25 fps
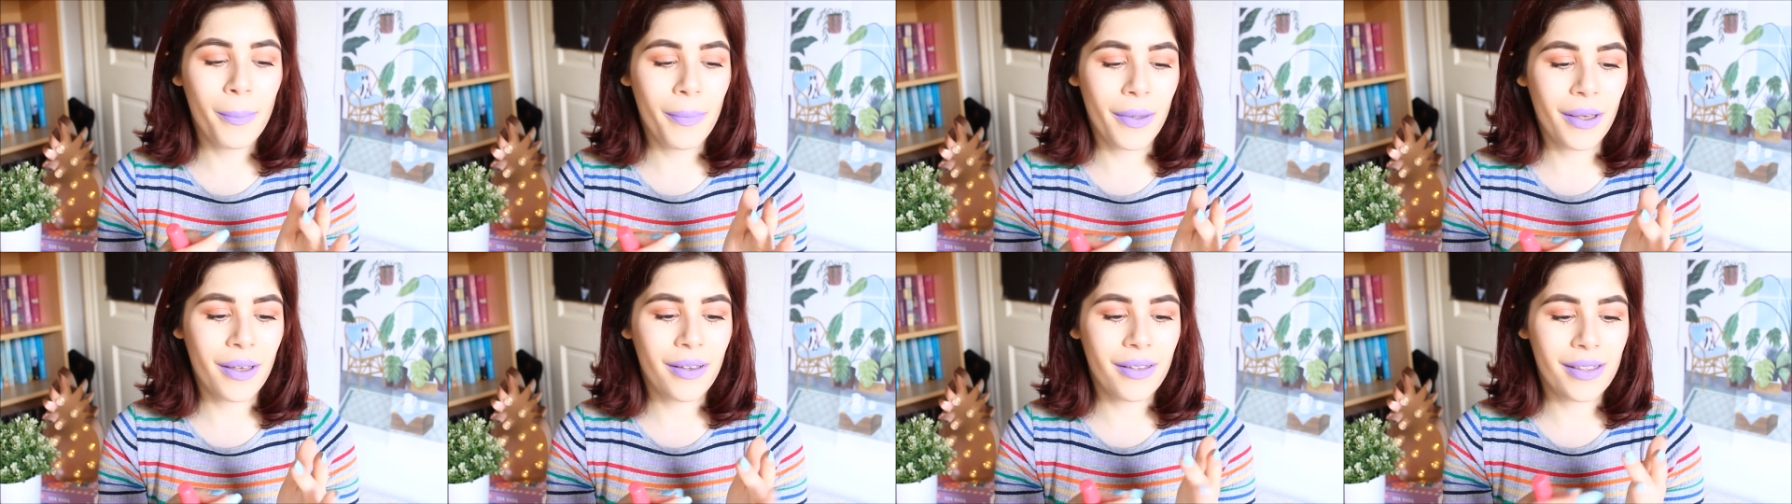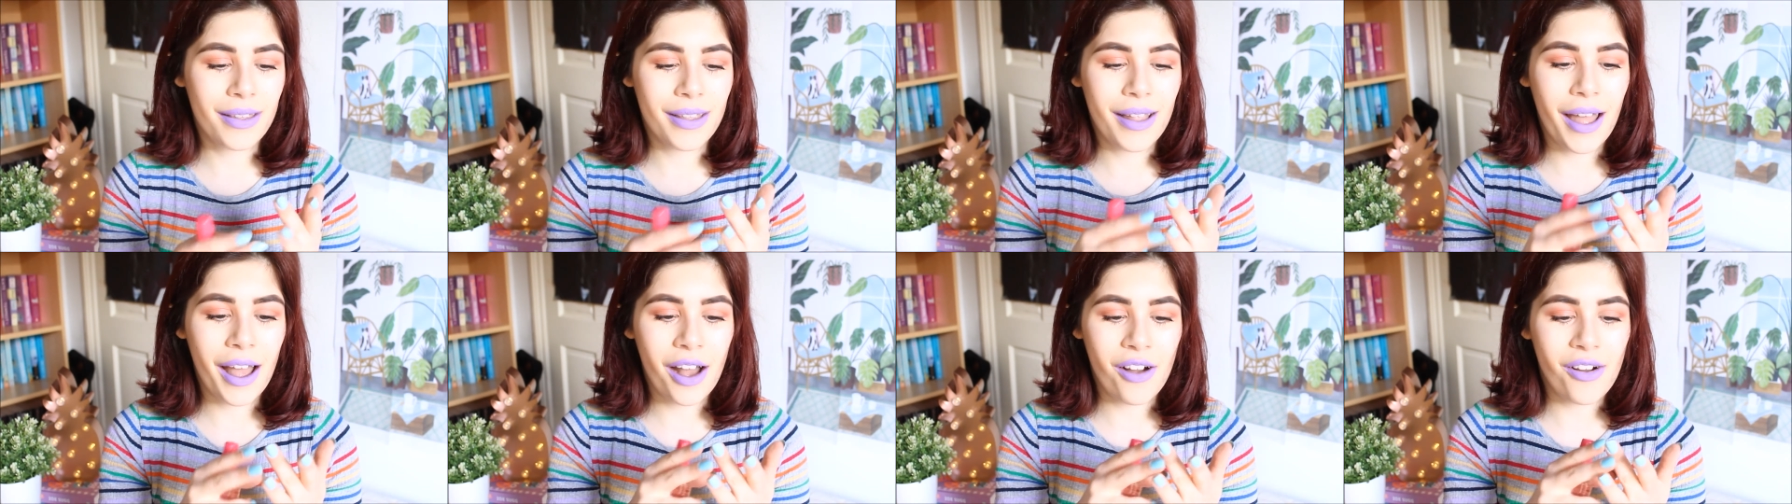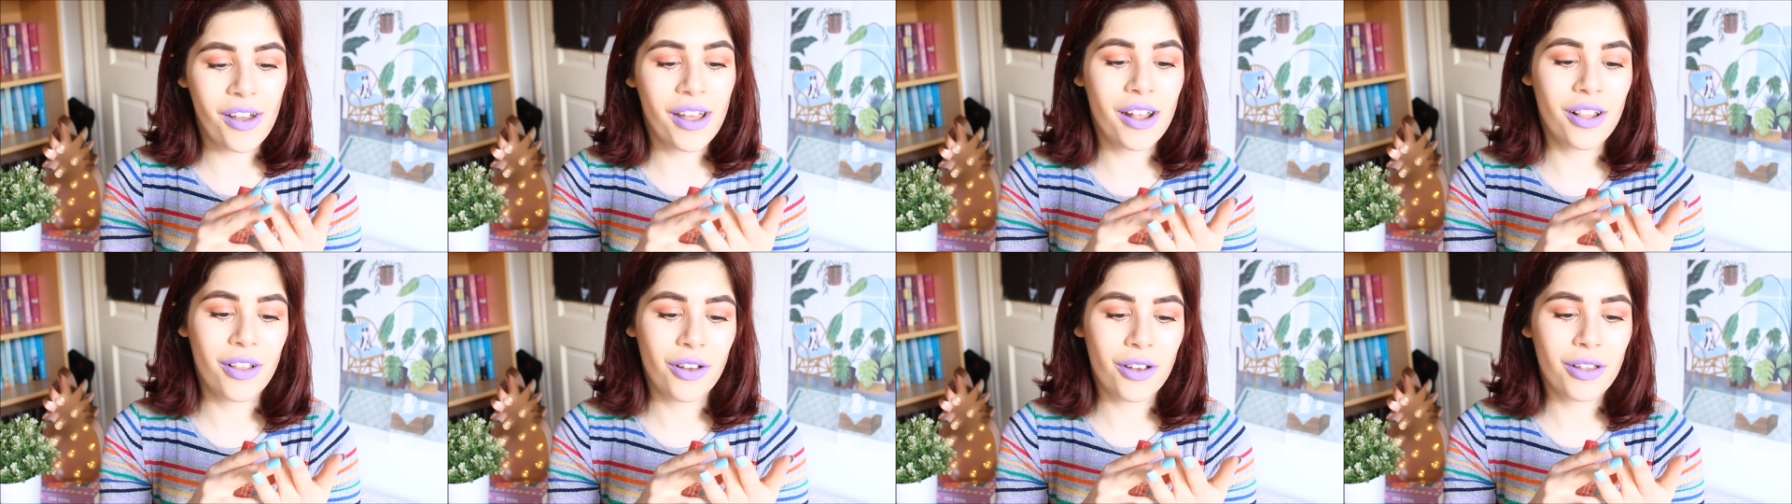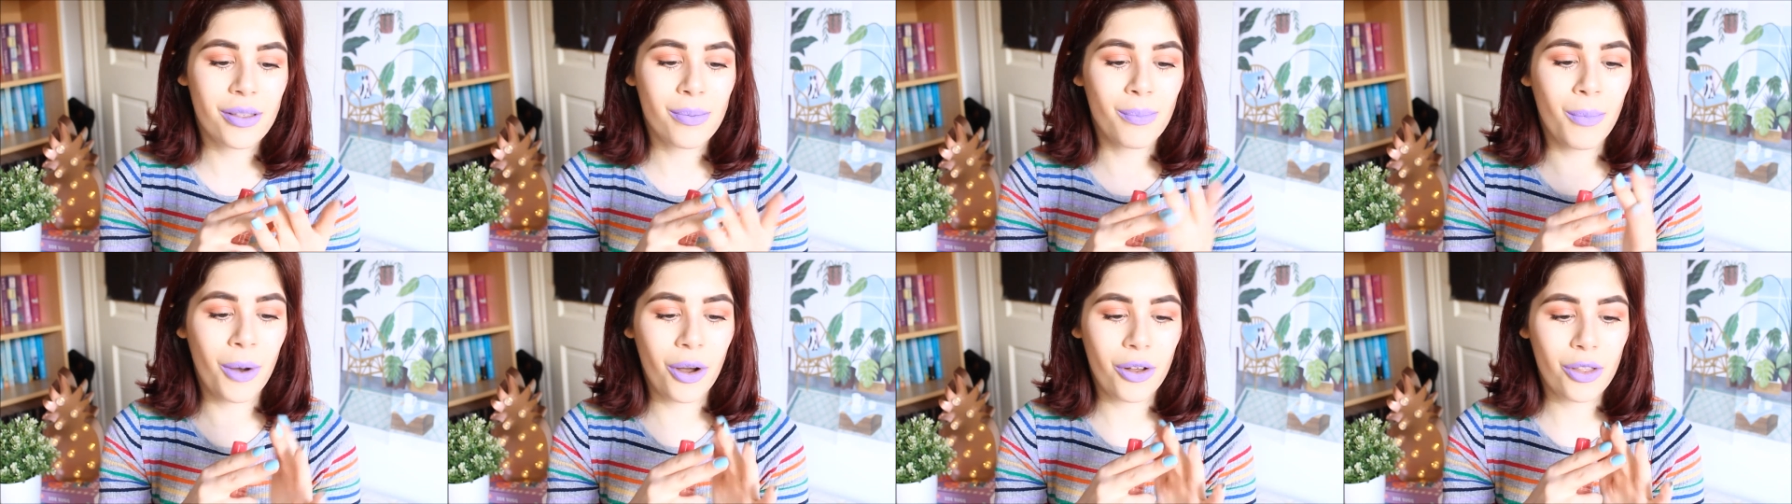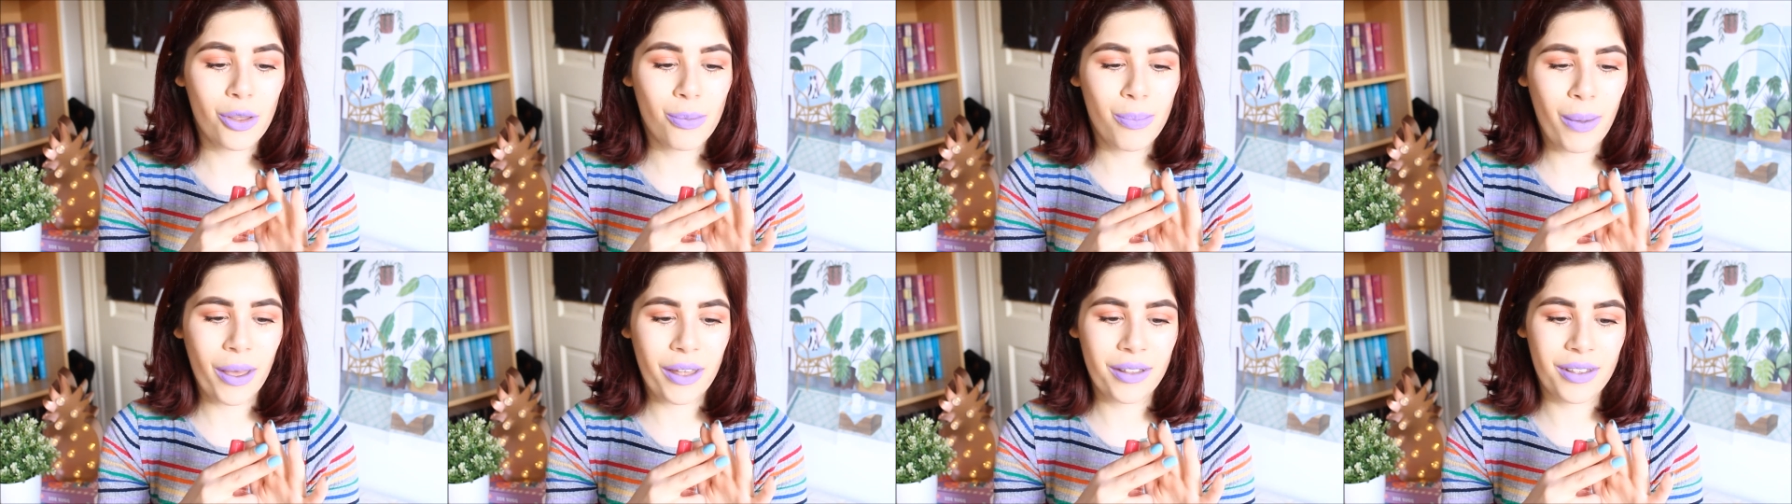because now it looks
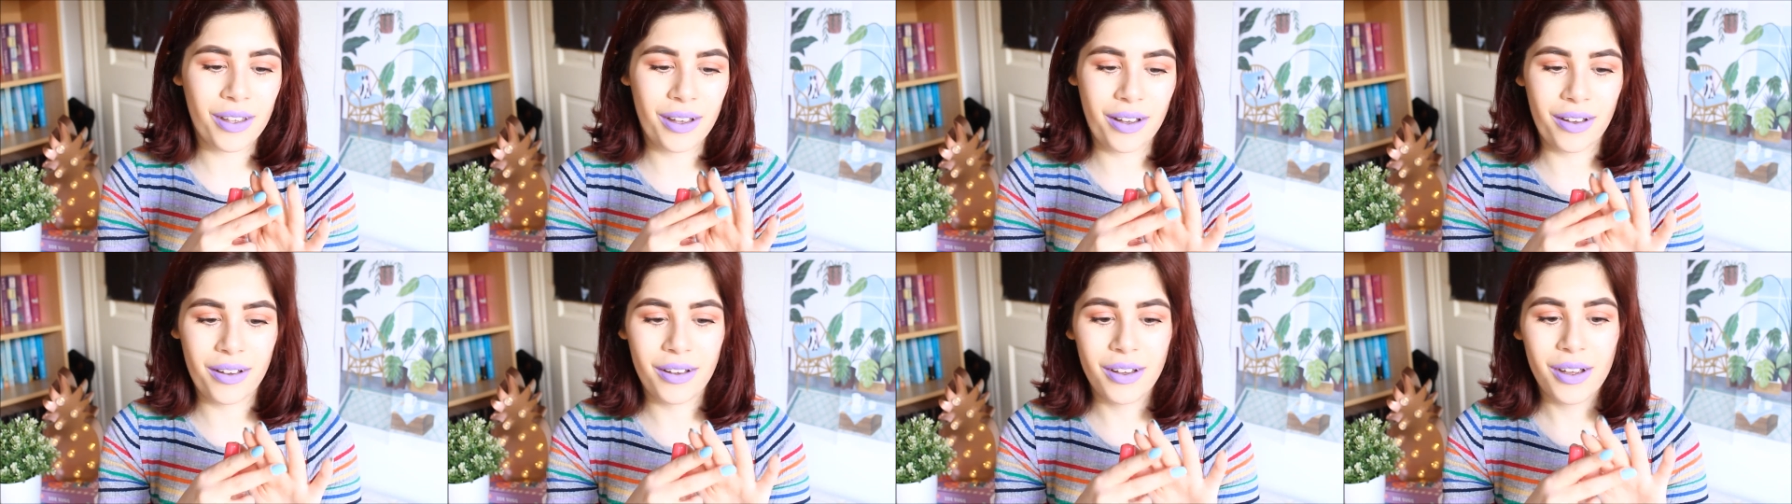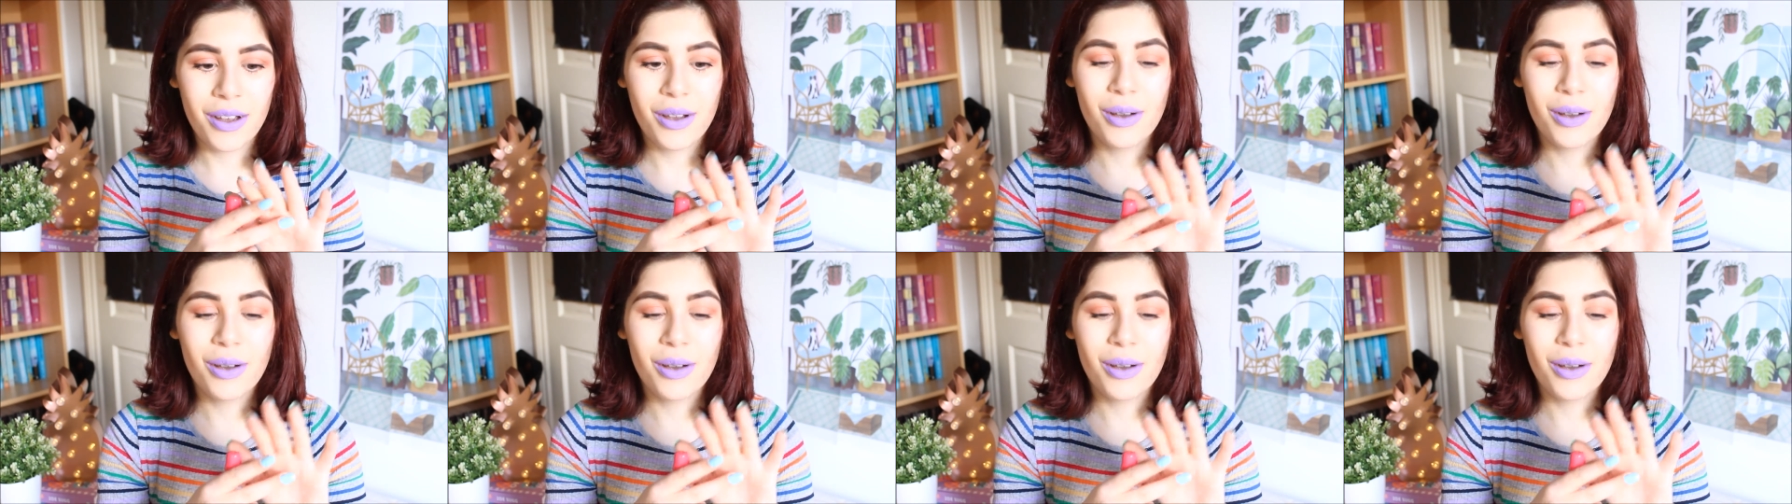much better